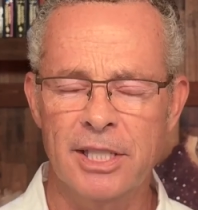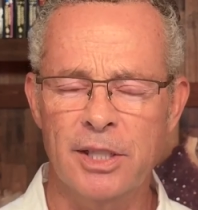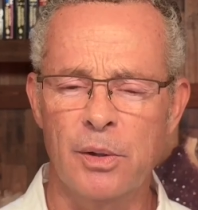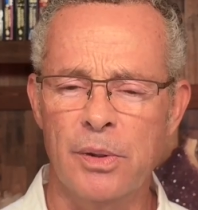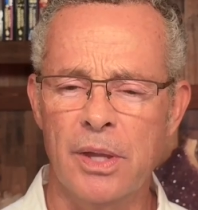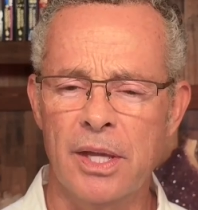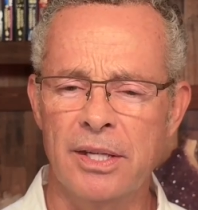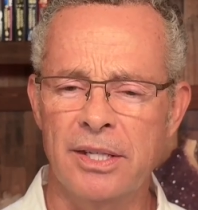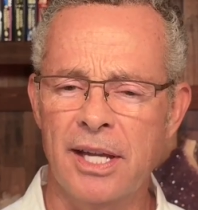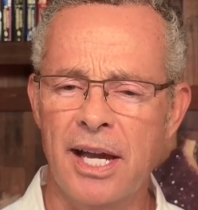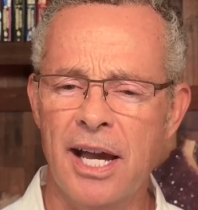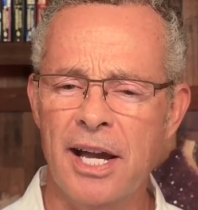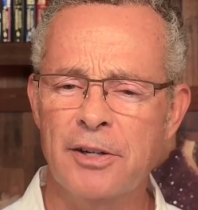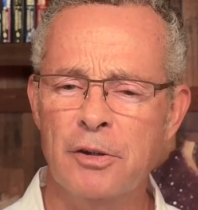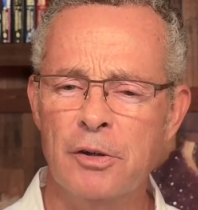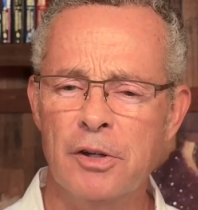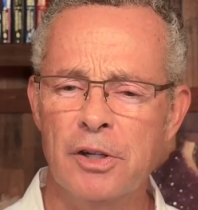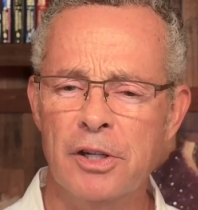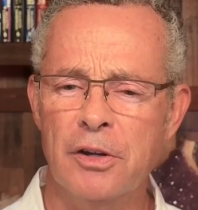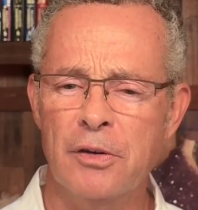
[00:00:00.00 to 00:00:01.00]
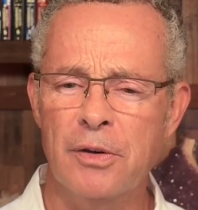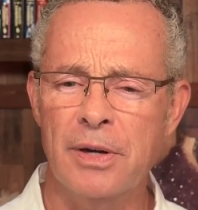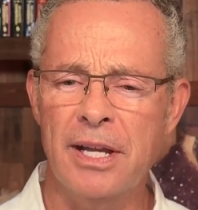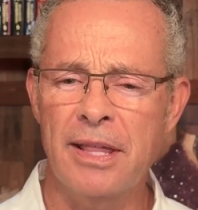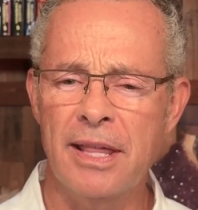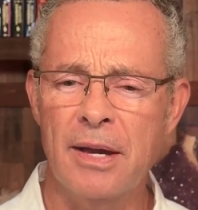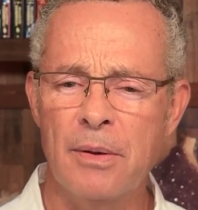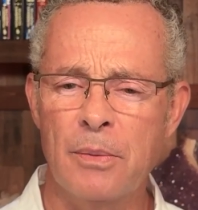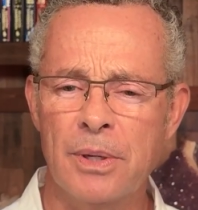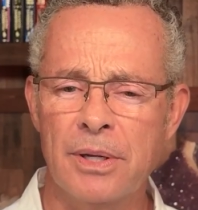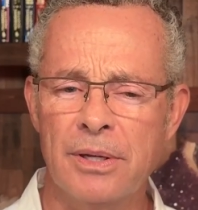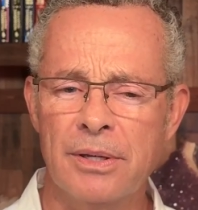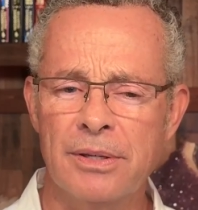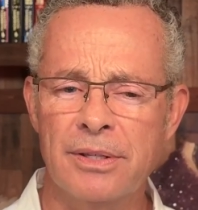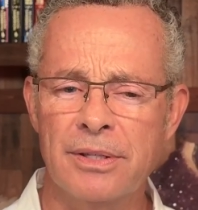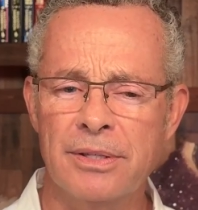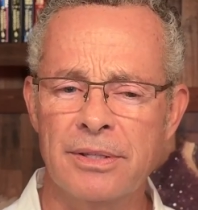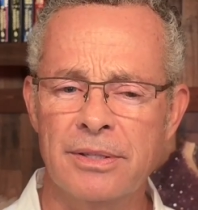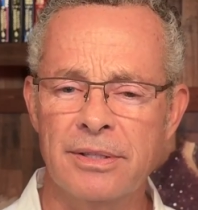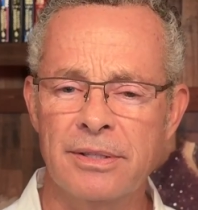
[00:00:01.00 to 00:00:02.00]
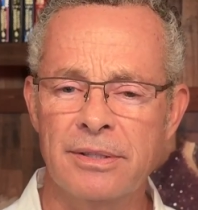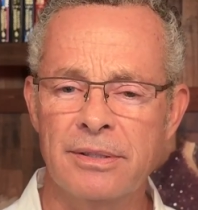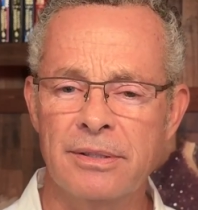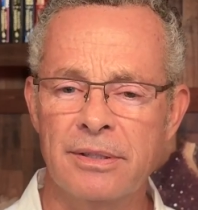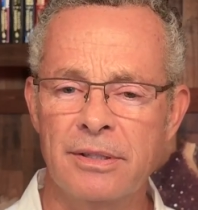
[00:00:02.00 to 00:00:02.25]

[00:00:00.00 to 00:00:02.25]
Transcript: So the doctoral degree, that was